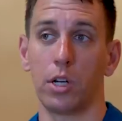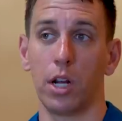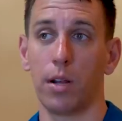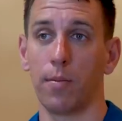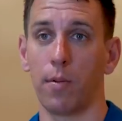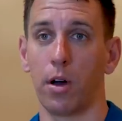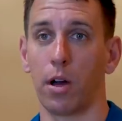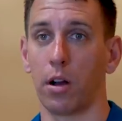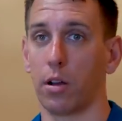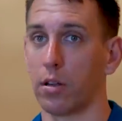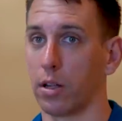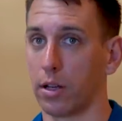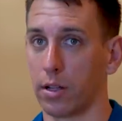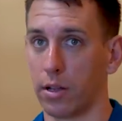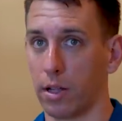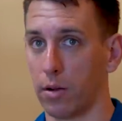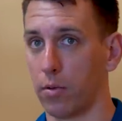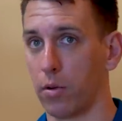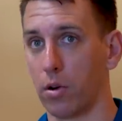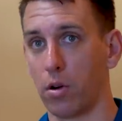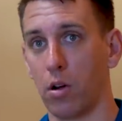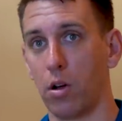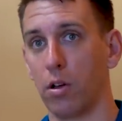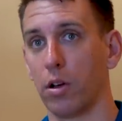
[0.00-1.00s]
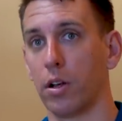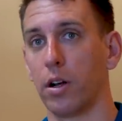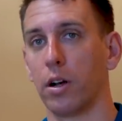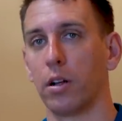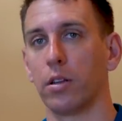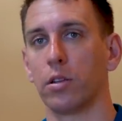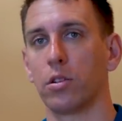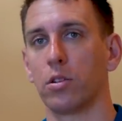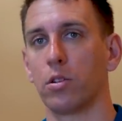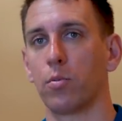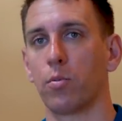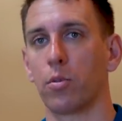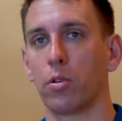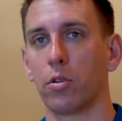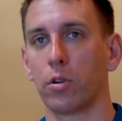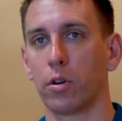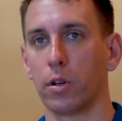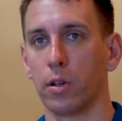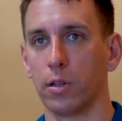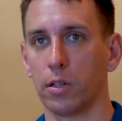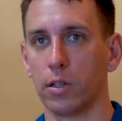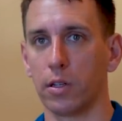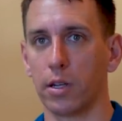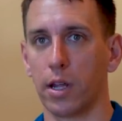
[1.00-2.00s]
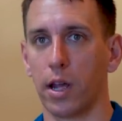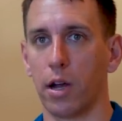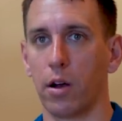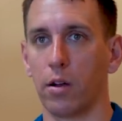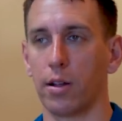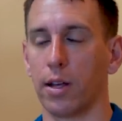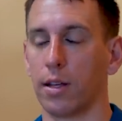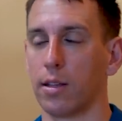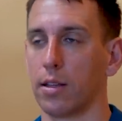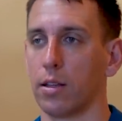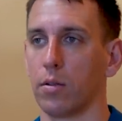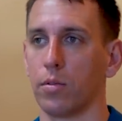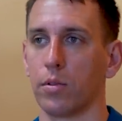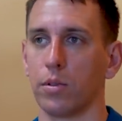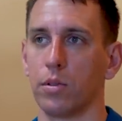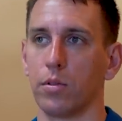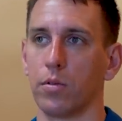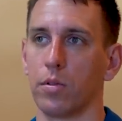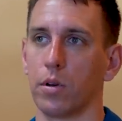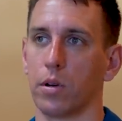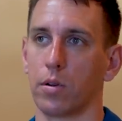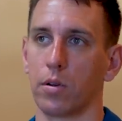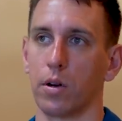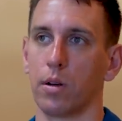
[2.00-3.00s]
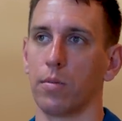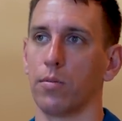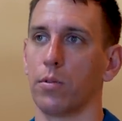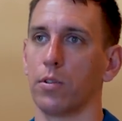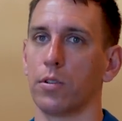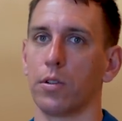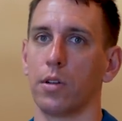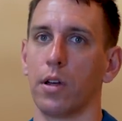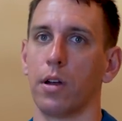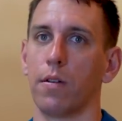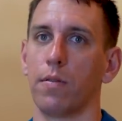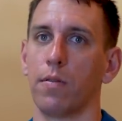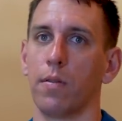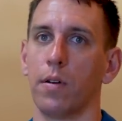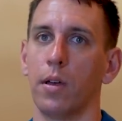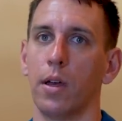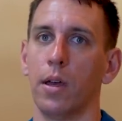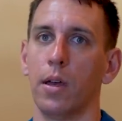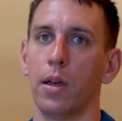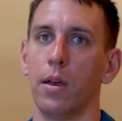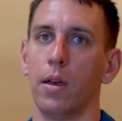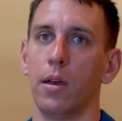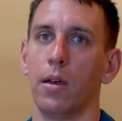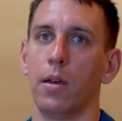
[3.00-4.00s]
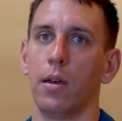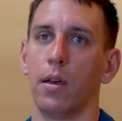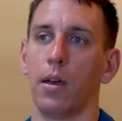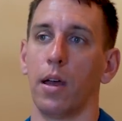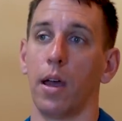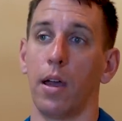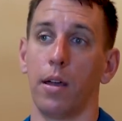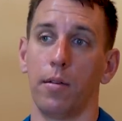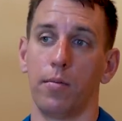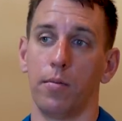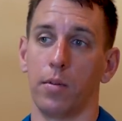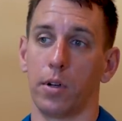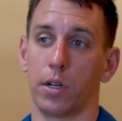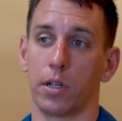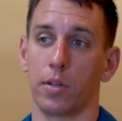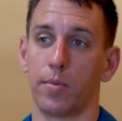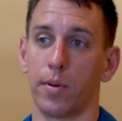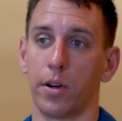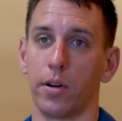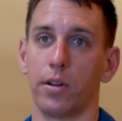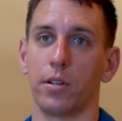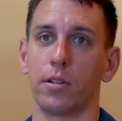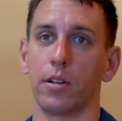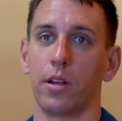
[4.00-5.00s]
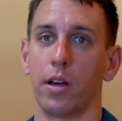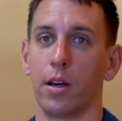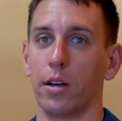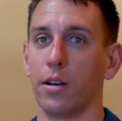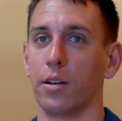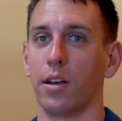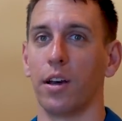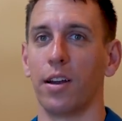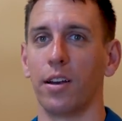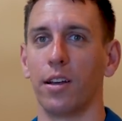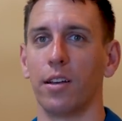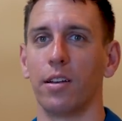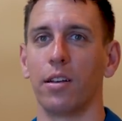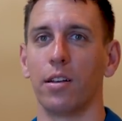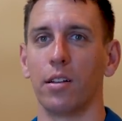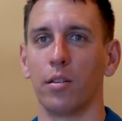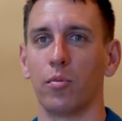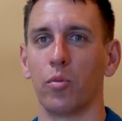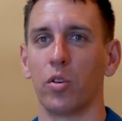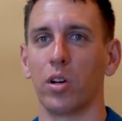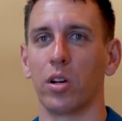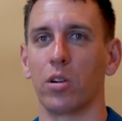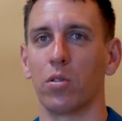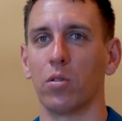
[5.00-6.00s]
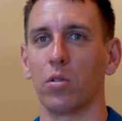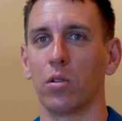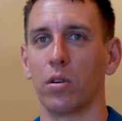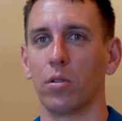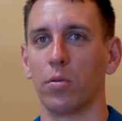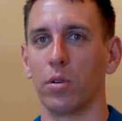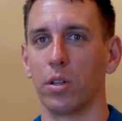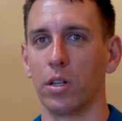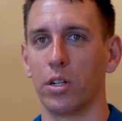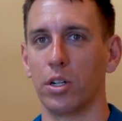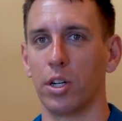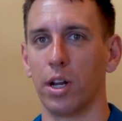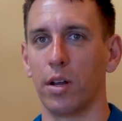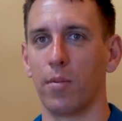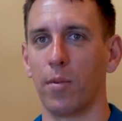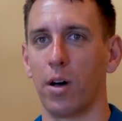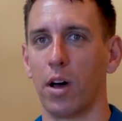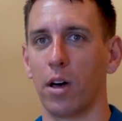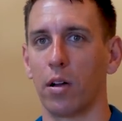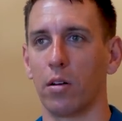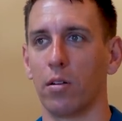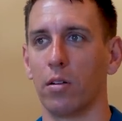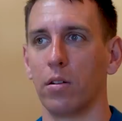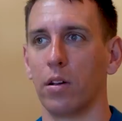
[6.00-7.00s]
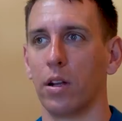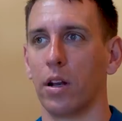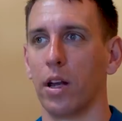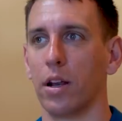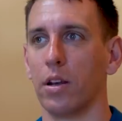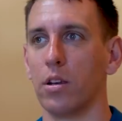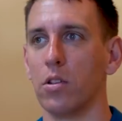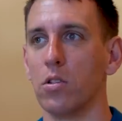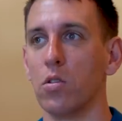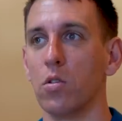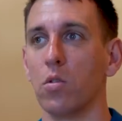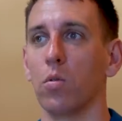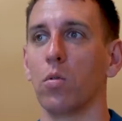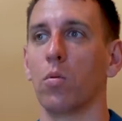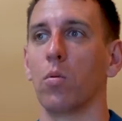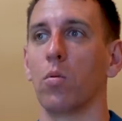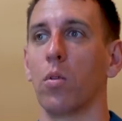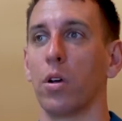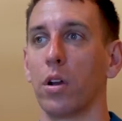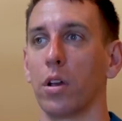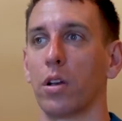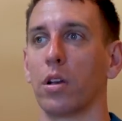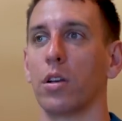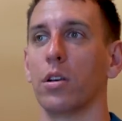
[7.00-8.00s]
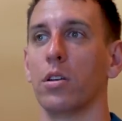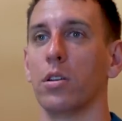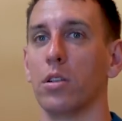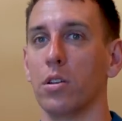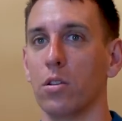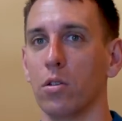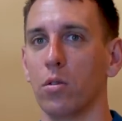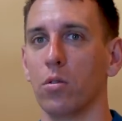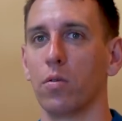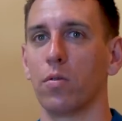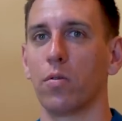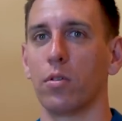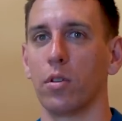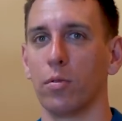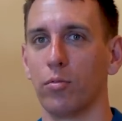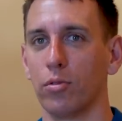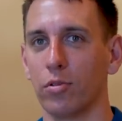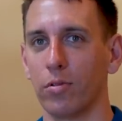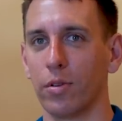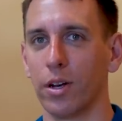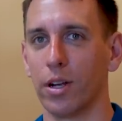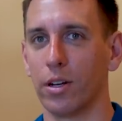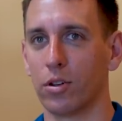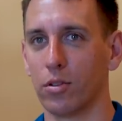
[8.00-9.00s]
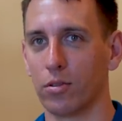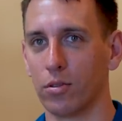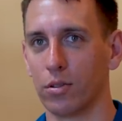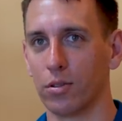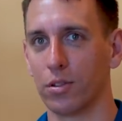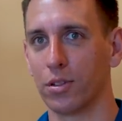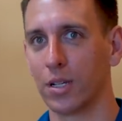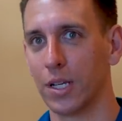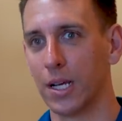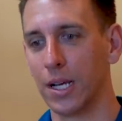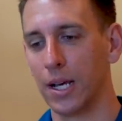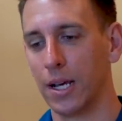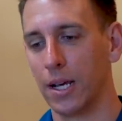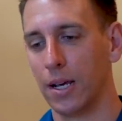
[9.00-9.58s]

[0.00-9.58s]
J model. Like, they were all in on the Super Hercules now, and that thing was doing incredible stuff. I'd experienced it, I'd done it in the Marine Corps with the J model, and I knew what it could do for the Blue Angels.